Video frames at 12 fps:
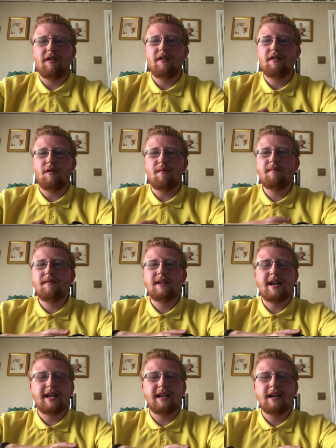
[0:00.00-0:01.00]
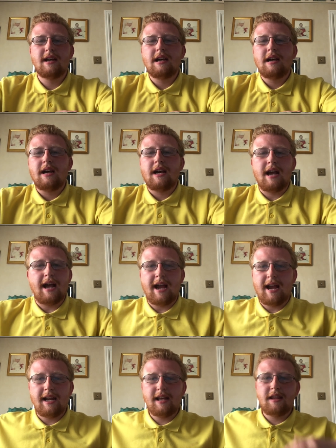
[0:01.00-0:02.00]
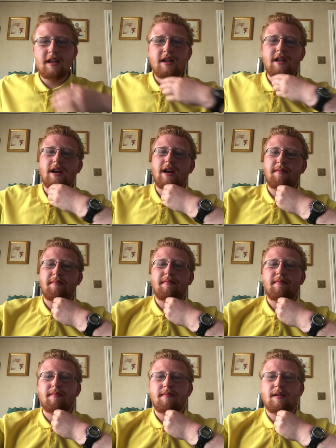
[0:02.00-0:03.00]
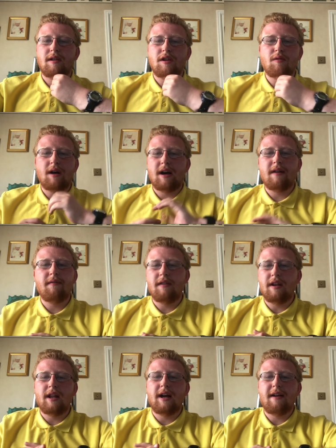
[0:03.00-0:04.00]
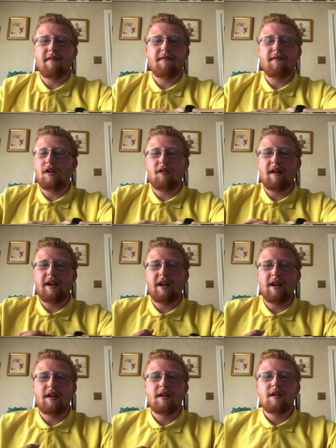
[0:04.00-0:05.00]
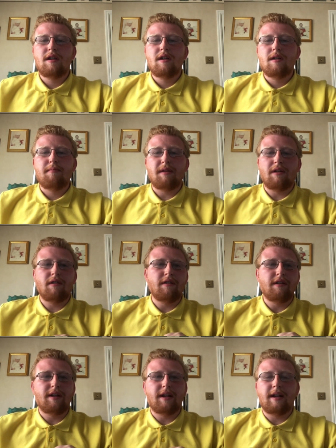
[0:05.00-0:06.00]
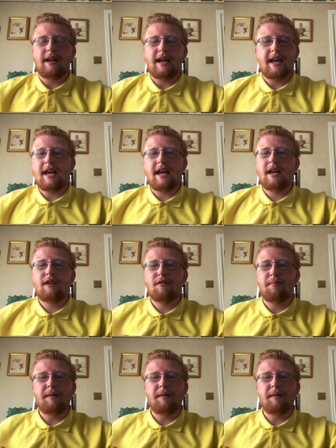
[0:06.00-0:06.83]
Don't take anything that you have in life for granted because it could be